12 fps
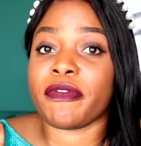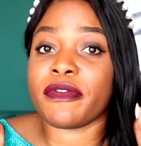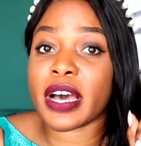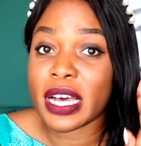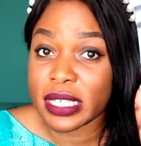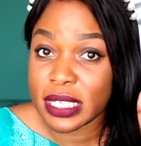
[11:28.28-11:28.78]

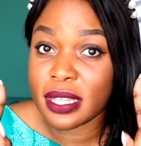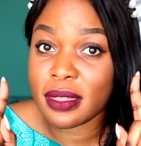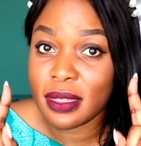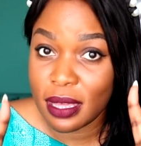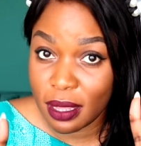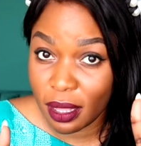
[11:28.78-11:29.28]
first
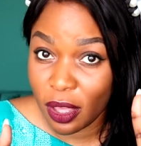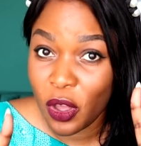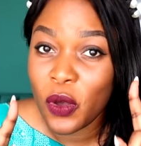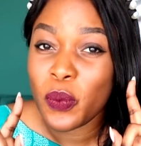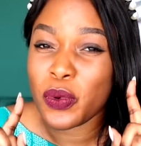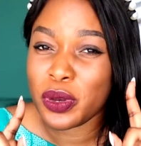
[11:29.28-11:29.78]
thing
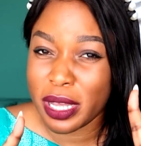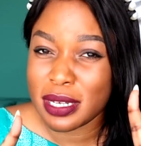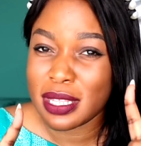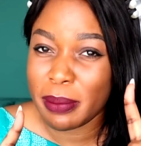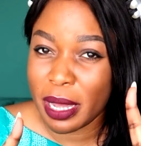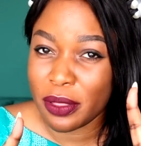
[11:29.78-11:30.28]
when you get
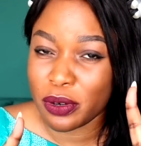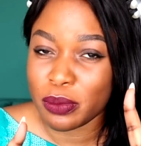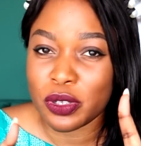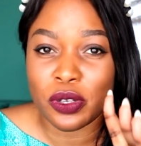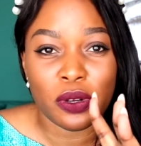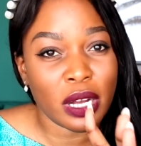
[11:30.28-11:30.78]
to the bathroom.
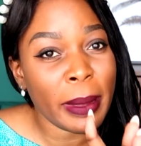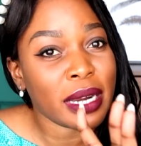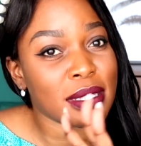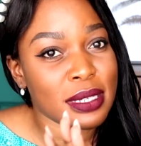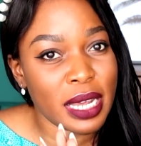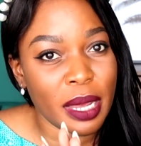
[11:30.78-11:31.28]
So you don't come back
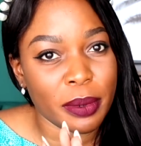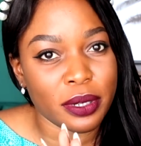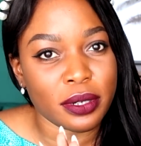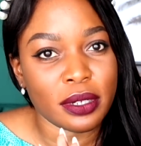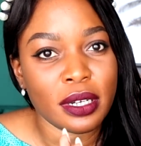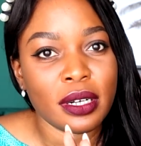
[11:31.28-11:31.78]
to the
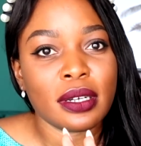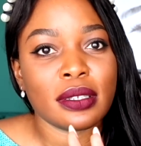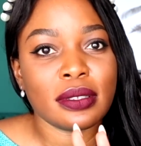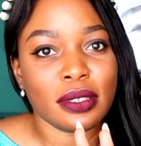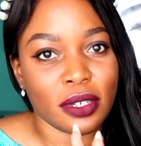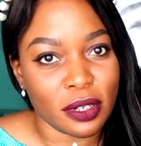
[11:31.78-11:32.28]
table,
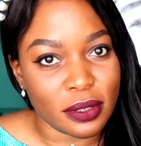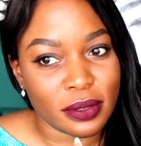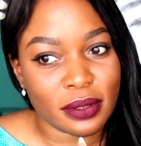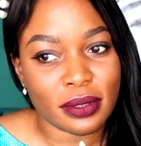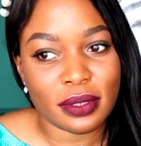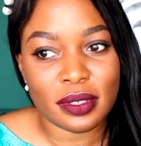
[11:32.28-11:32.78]
you know,
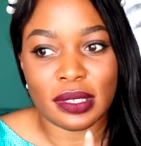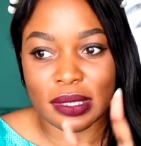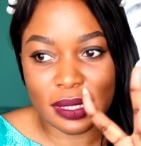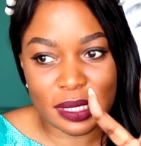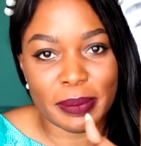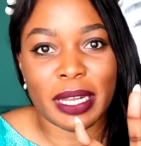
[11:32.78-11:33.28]

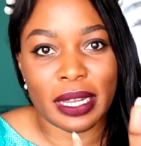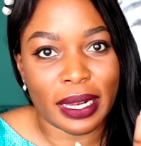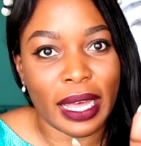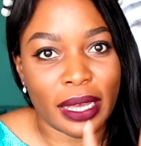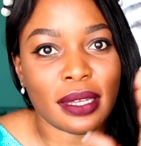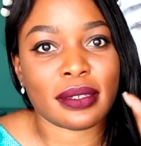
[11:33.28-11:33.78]
smelling
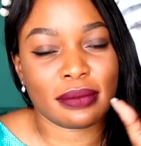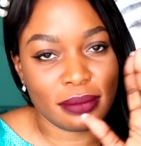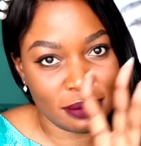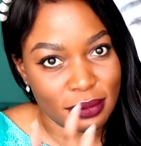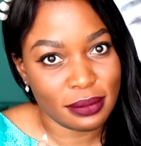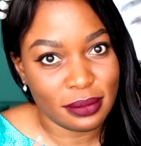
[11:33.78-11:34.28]
like
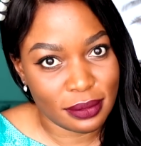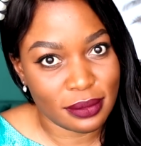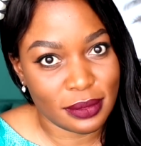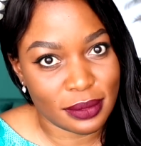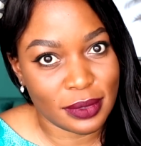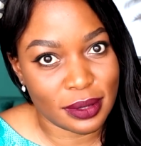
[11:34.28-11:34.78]

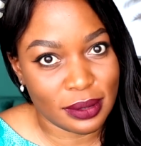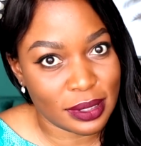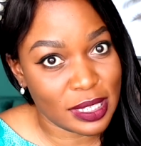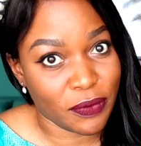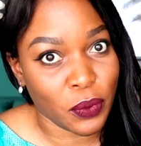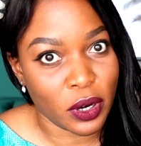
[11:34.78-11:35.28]

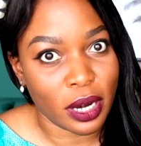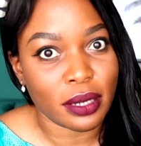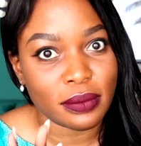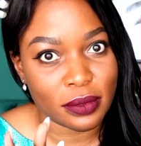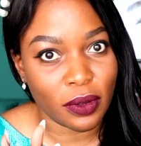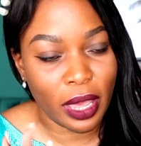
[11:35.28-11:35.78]
Sephora,
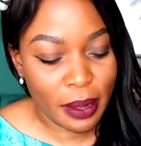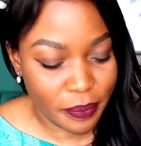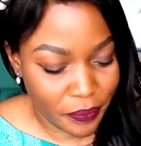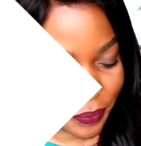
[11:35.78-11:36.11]
okay?